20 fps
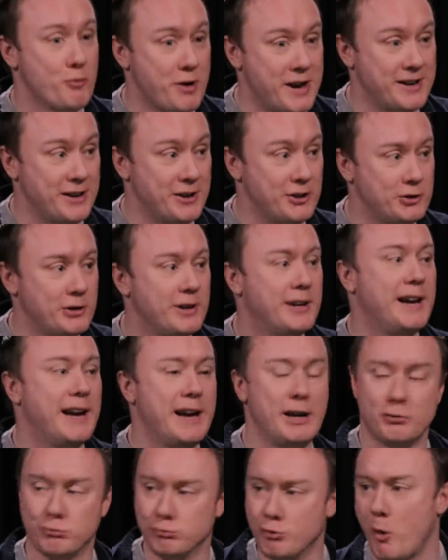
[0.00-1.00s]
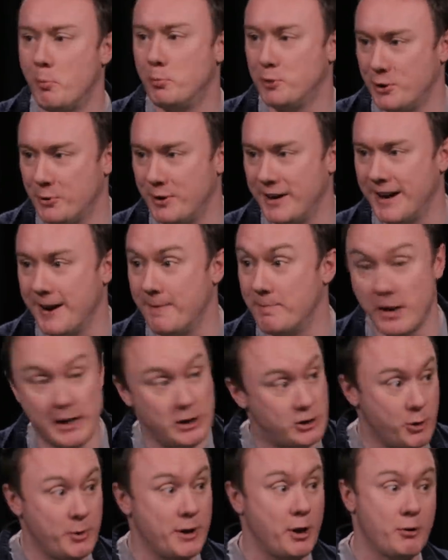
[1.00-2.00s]
arenas, mm. it's Rob doing it, and
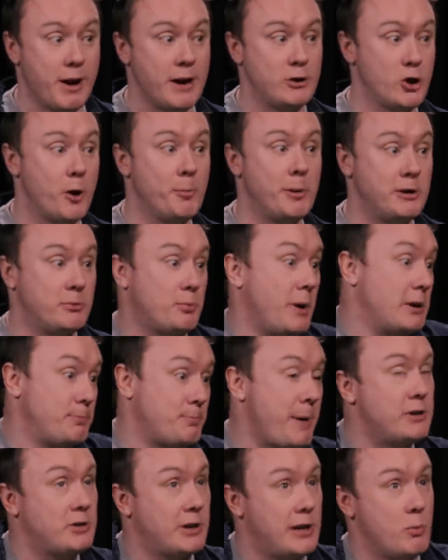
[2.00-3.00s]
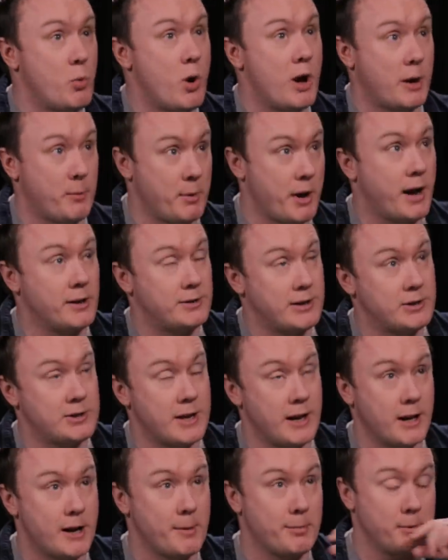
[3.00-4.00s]
he's doing a great job. And it's, it's basically working. We got to test
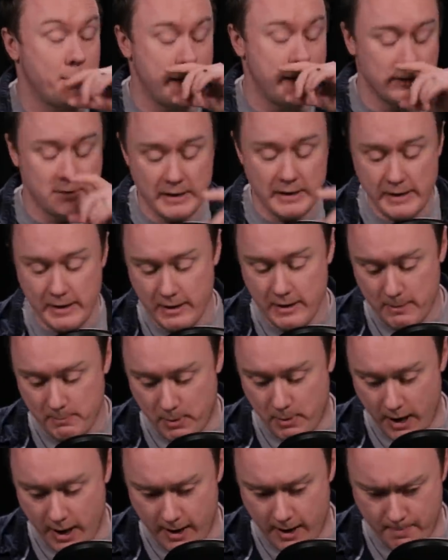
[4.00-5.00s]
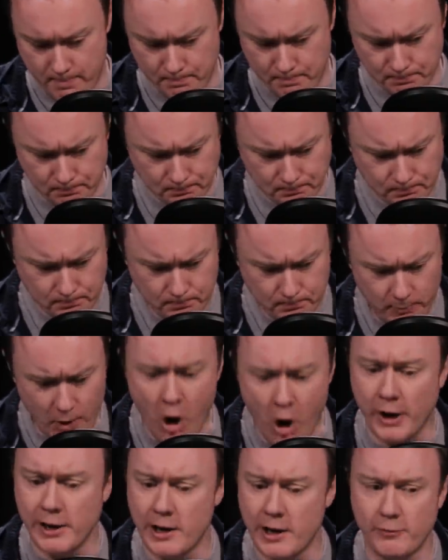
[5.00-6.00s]
it in a couple of weeks, but. Um,
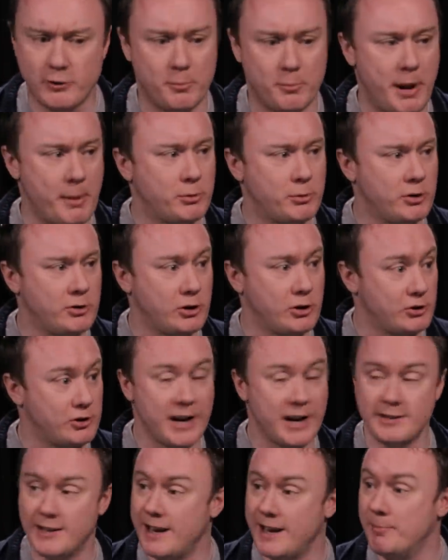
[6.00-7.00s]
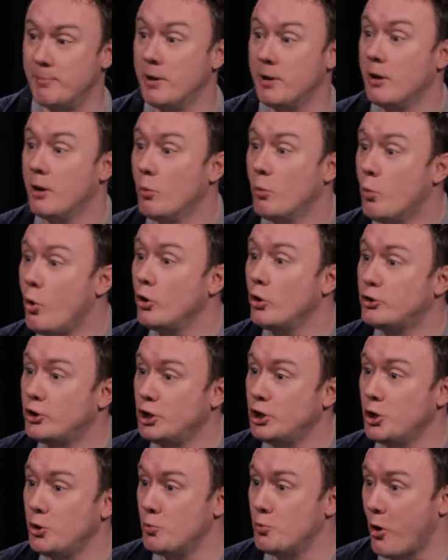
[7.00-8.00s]
I'd love to be able to just say to him, What do
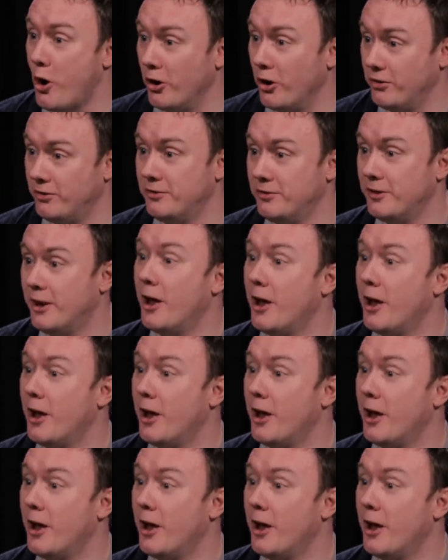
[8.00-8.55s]
you want?